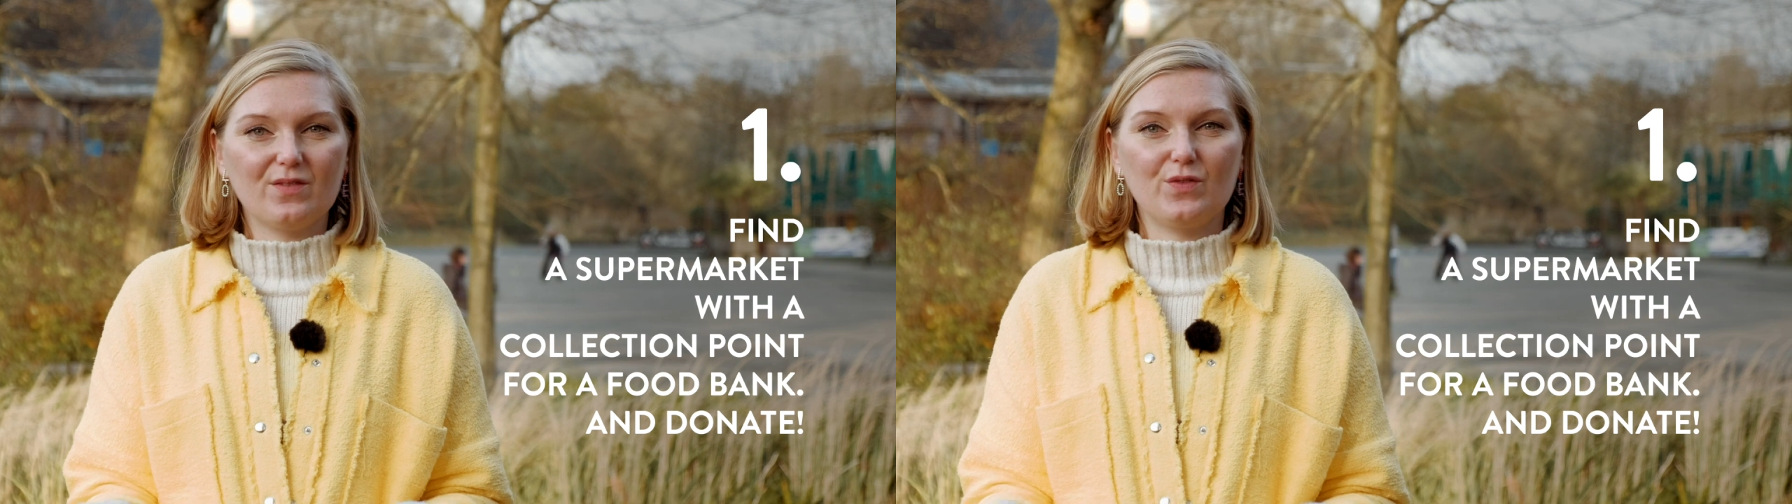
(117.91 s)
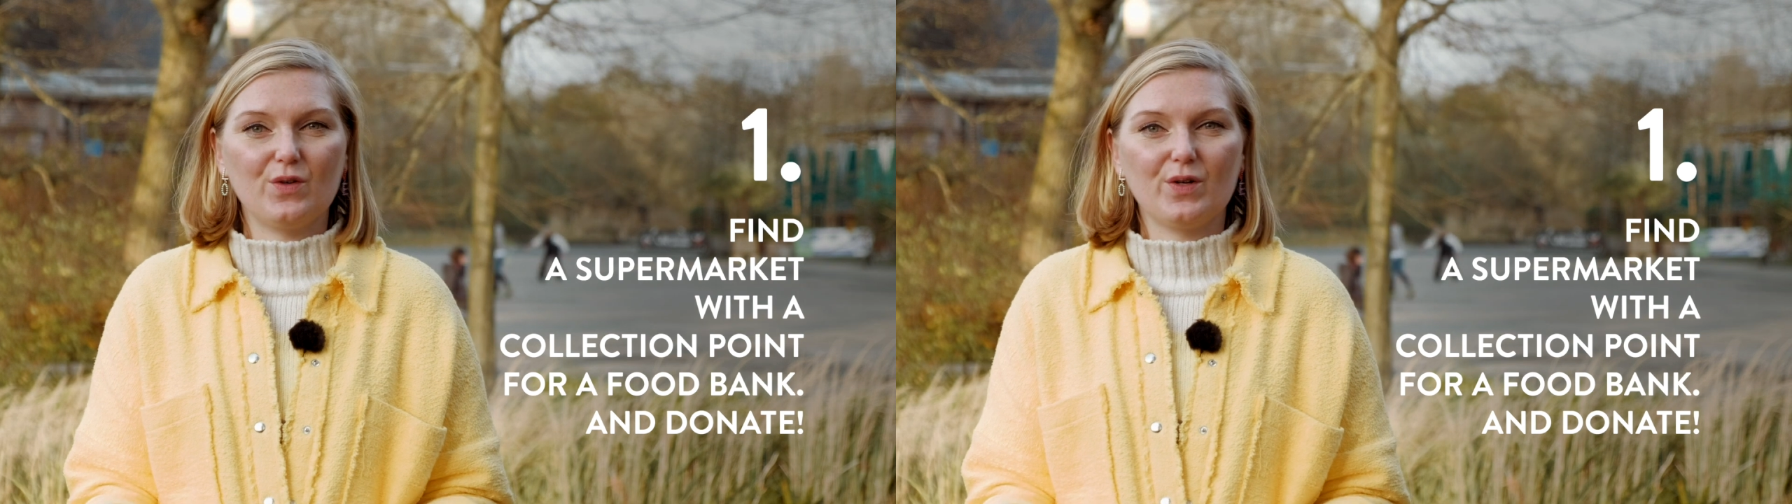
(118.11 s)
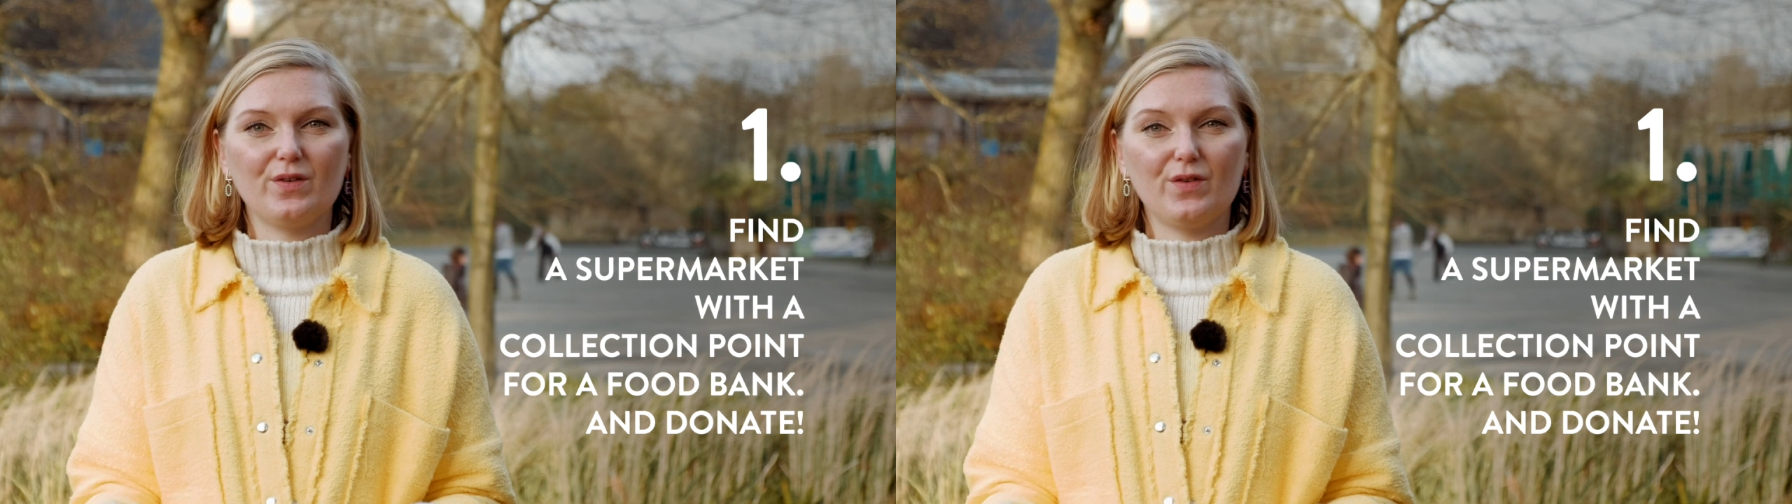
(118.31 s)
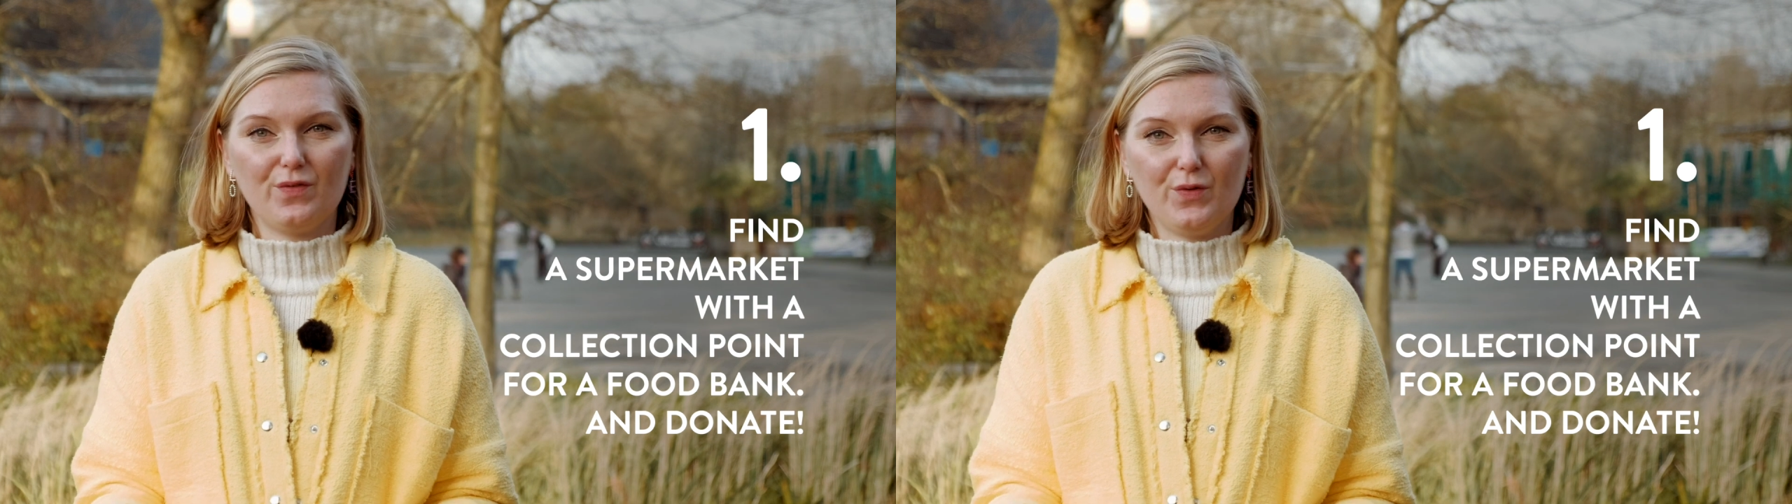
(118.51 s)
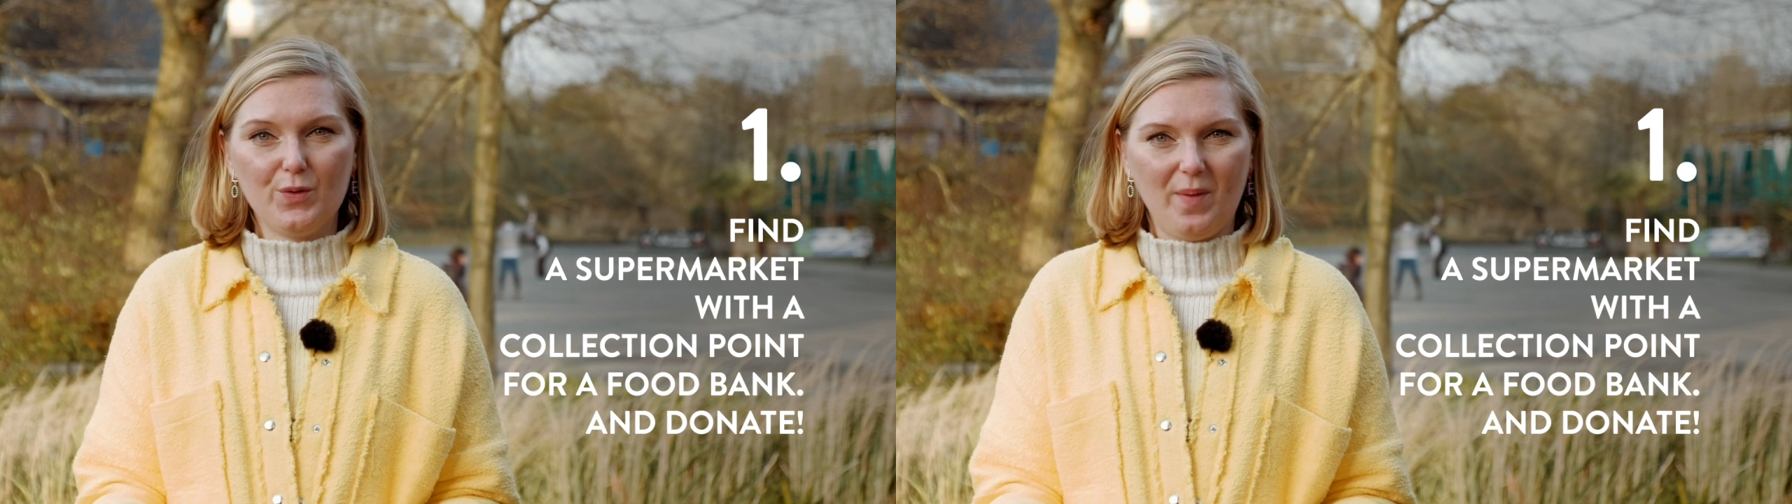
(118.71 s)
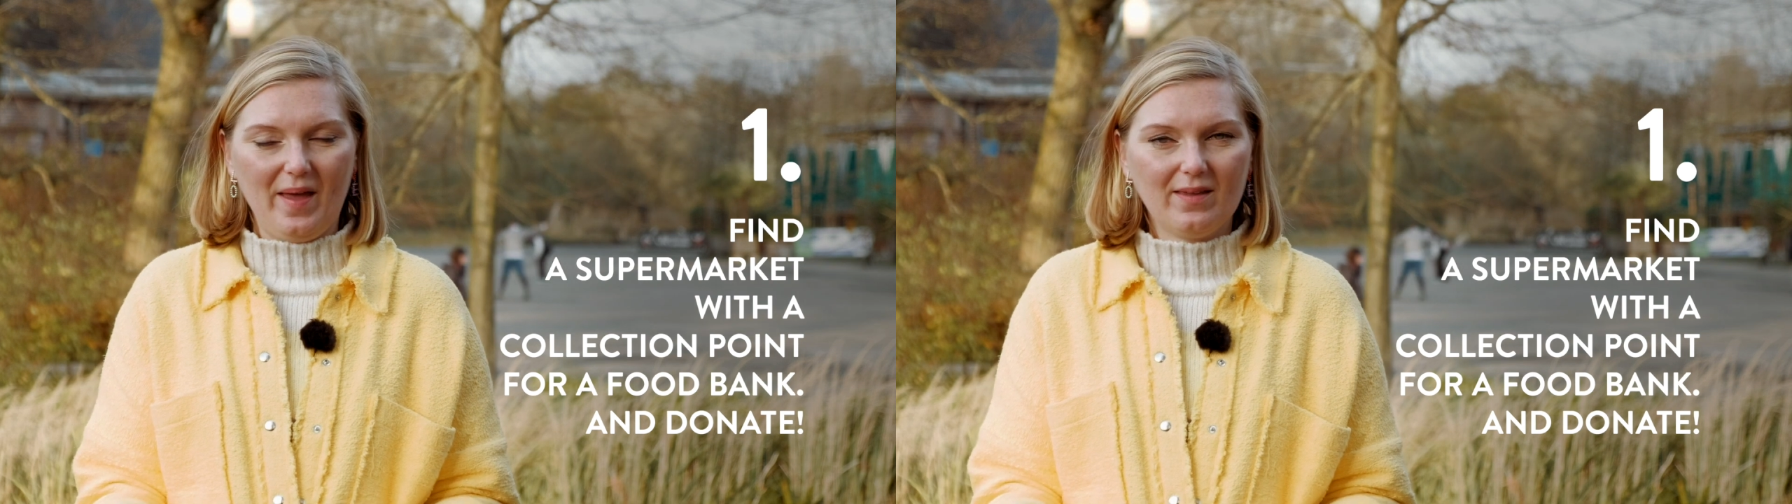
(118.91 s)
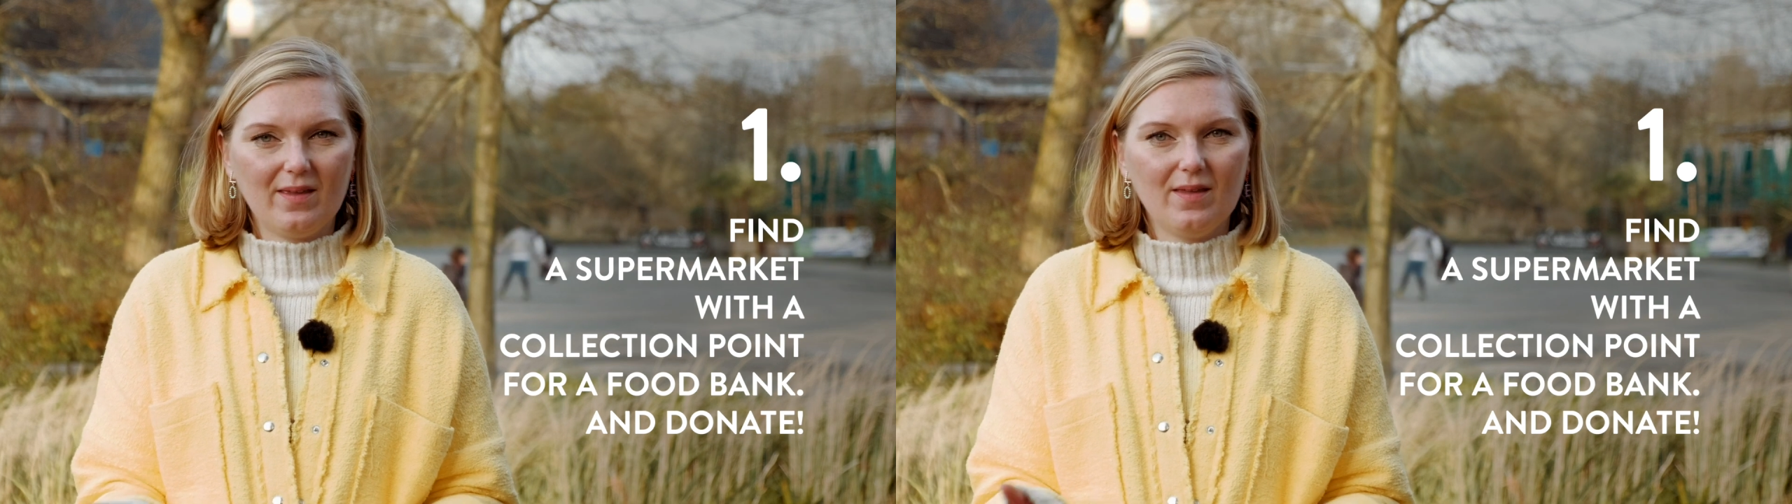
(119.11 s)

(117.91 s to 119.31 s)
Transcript: for the food bank.